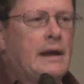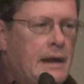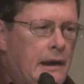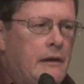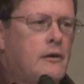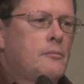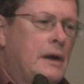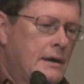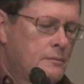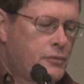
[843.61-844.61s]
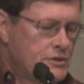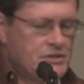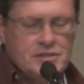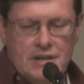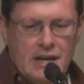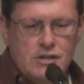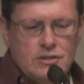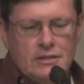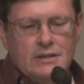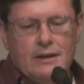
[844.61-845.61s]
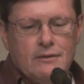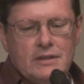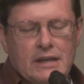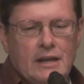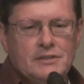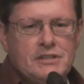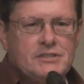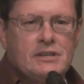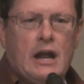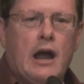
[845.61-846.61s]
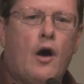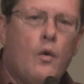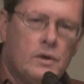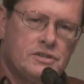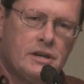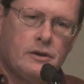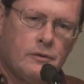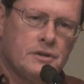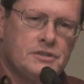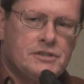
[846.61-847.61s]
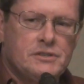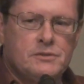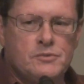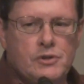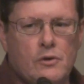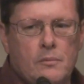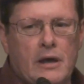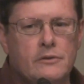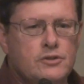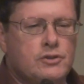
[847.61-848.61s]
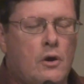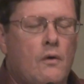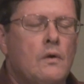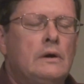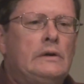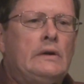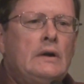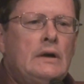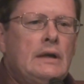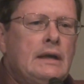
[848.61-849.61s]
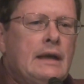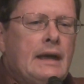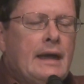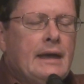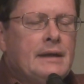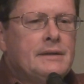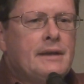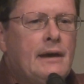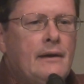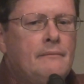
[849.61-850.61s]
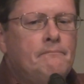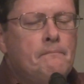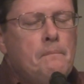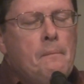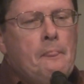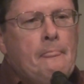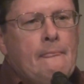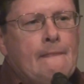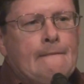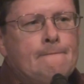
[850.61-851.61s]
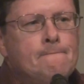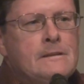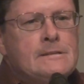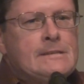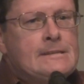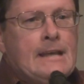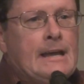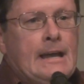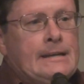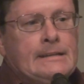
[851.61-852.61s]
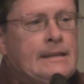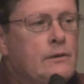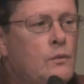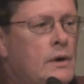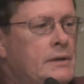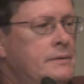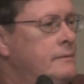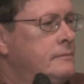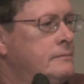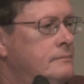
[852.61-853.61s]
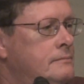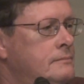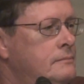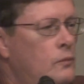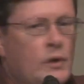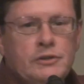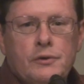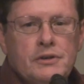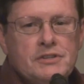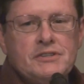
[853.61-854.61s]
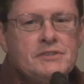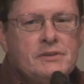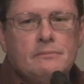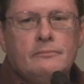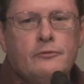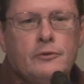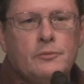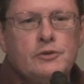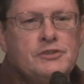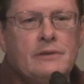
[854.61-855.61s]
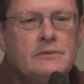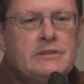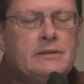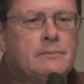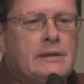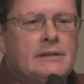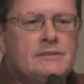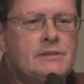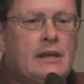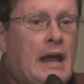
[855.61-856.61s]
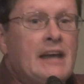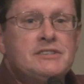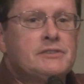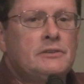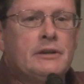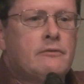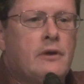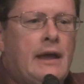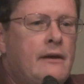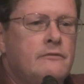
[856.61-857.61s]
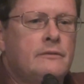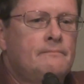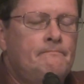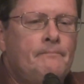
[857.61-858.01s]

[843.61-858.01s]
my hair, my presentation, and everything else. He said, I always get criticisms, though, about the show. And um, he says, I, I, didn't get one, one criticism from your 17 minutes. And I still never have.